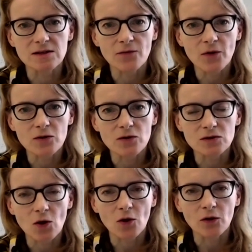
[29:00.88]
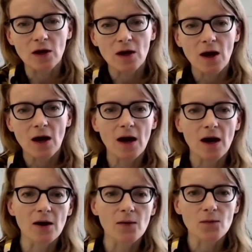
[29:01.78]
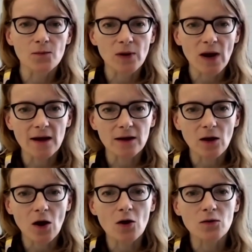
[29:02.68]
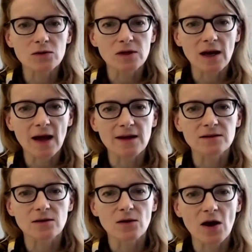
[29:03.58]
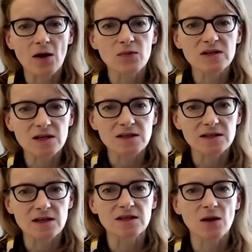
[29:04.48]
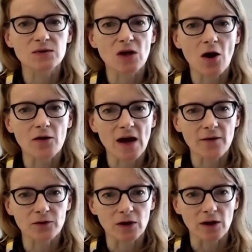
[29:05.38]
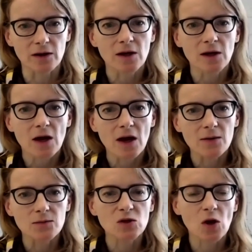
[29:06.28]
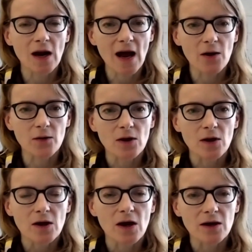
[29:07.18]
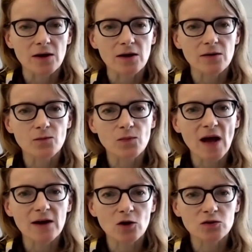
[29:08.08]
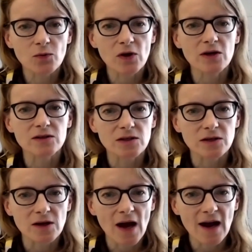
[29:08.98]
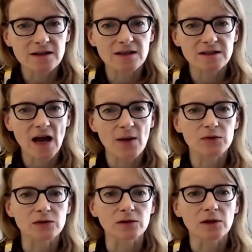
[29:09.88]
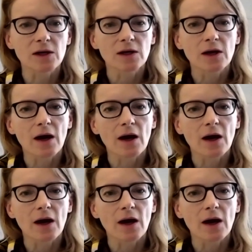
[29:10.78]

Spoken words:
is a focus on Black owned and led businesses in sub-Saharan Africa to allow Black entrepreneurs to access capital